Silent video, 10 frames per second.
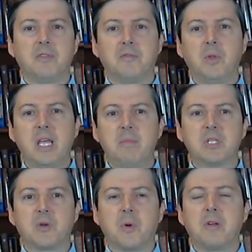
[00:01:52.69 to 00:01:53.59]
The full name
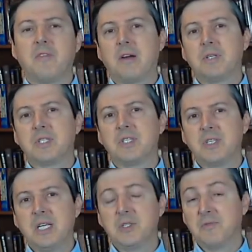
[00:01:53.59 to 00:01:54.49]
is Coronavirus
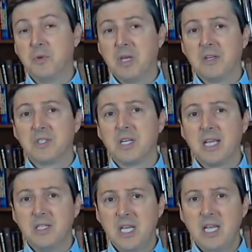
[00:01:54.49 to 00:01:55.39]
Disease of
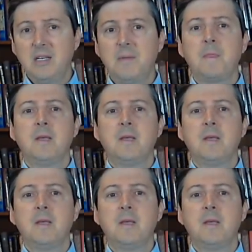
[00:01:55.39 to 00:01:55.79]
2019